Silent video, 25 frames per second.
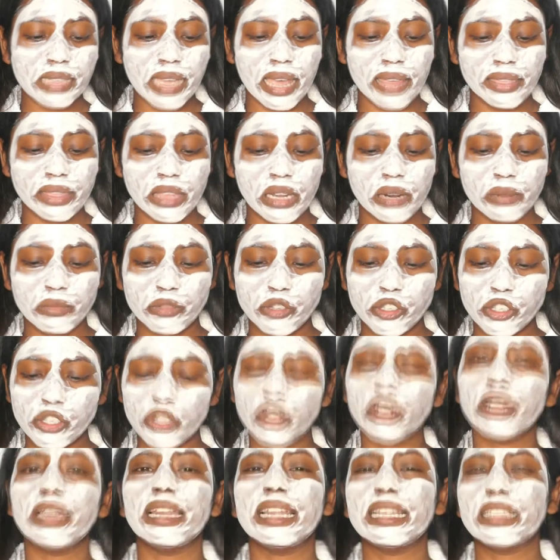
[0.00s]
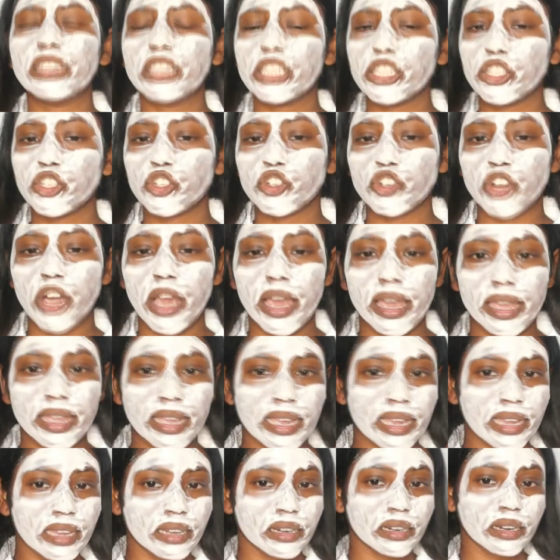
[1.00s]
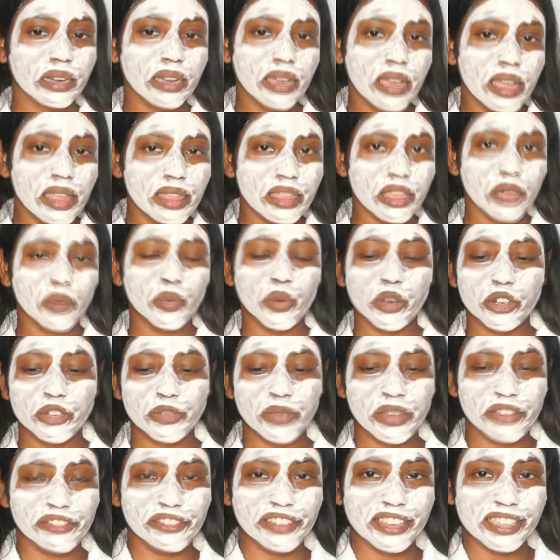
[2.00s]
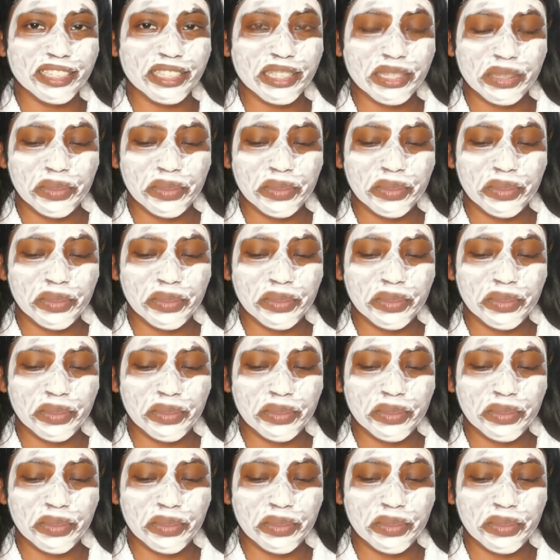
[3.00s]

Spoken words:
and then I'm just gonna let this dry and then wash my face.